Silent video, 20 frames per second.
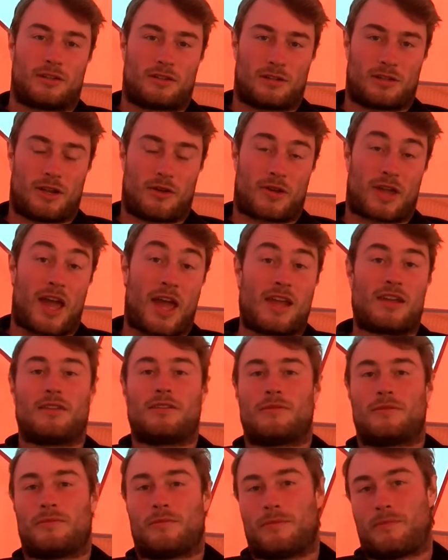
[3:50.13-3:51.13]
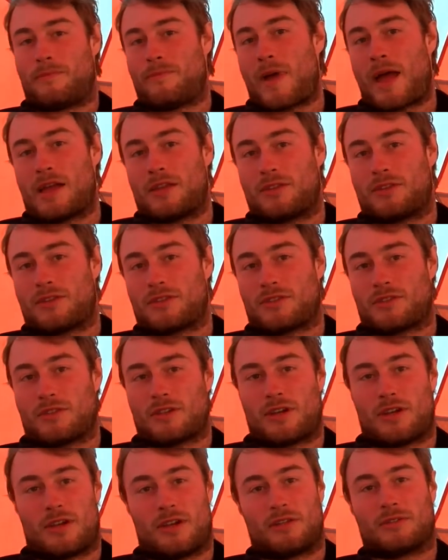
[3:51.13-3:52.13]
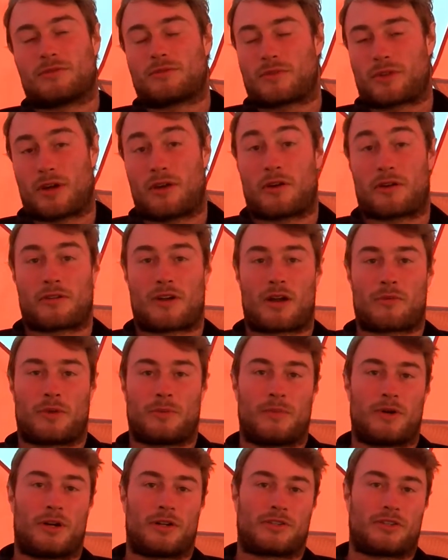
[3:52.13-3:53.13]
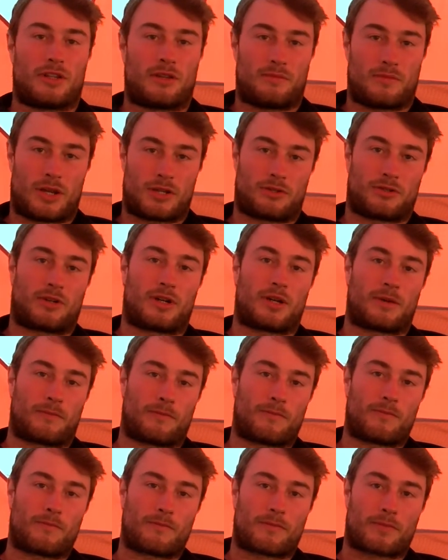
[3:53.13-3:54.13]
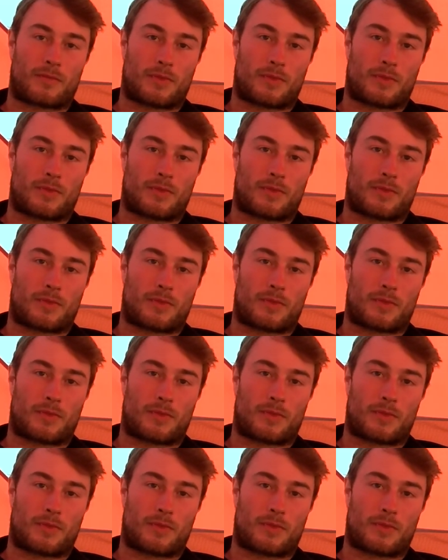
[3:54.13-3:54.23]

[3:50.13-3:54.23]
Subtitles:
locate beds and going around with Martin measuring